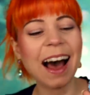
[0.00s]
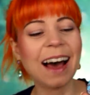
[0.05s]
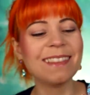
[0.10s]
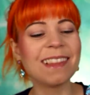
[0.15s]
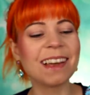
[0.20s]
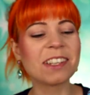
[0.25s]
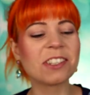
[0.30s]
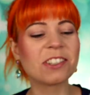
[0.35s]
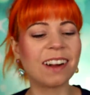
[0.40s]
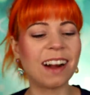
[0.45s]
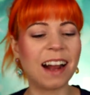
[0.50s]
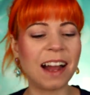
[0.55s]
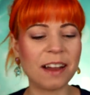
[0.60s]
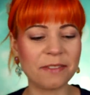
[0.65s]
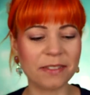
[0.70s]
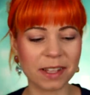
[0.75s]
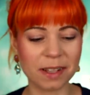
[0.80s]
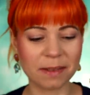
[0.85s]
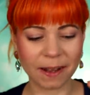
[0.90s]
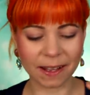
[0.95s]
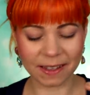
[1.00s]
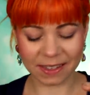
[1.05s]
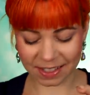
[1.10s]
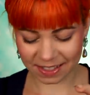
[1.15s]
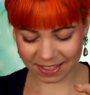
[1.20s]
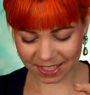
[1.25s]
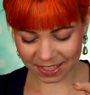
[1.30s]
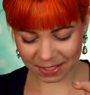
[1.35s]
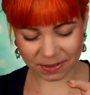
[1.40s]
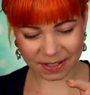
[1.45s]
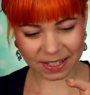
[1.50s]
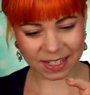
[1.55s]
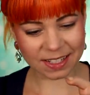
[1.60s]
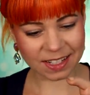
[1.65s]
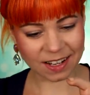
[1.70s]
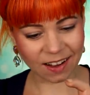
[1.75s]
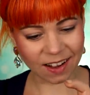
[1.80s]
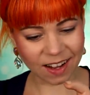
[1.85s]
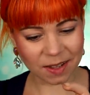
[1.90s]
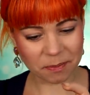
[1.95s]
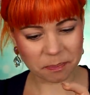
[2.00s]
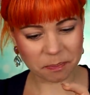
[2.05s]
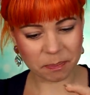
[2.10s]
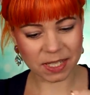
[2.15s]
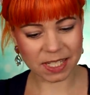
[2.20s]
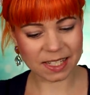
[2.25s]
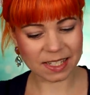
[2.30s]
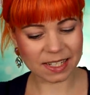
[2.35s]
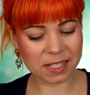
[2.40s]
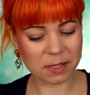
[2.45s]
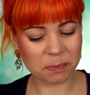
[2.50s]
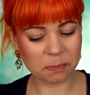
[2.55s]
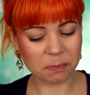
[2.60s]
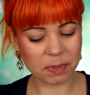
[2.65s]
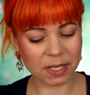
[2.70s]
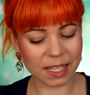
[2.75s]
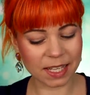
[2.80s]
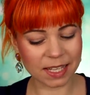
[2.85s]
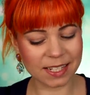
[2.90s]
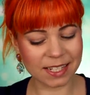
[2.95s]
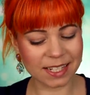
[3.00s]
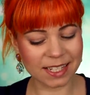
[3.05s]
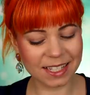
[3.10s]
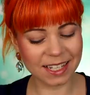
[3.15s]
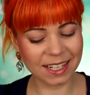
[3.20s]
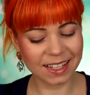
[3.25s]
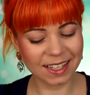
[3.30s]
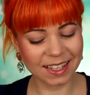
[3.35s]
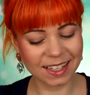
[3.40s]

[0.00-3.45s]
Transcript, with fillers: Not sure how I feel about this. This one is called Biscuit Beast.